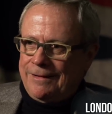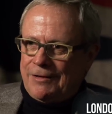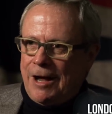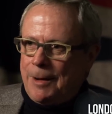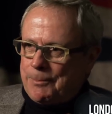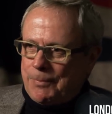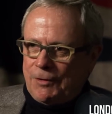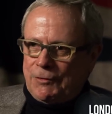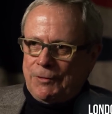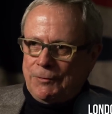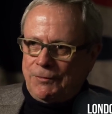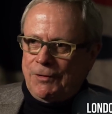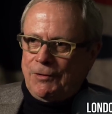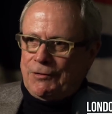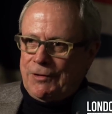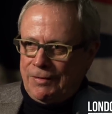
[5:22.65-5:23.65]
Top person
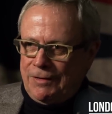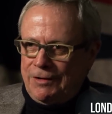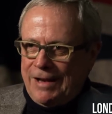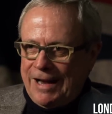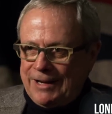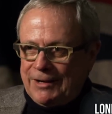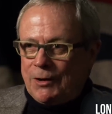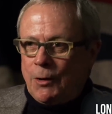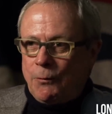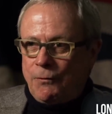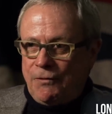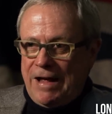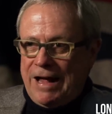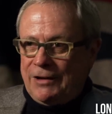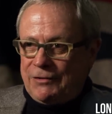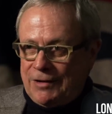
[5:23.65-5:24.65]
first, and then you had to go
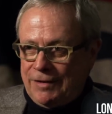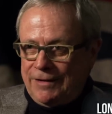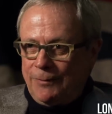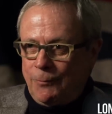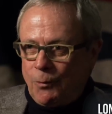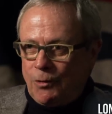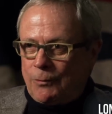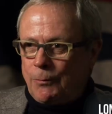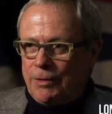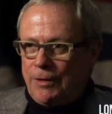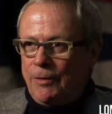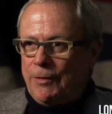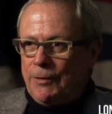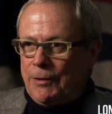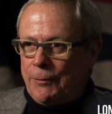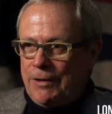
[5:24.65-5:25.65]
fast and then work with
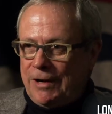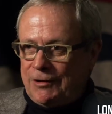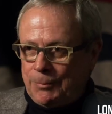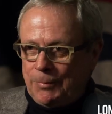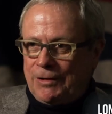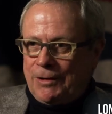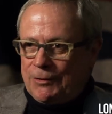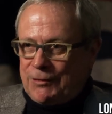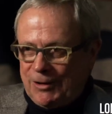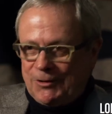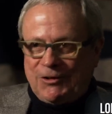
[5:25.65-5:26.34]
all their directs because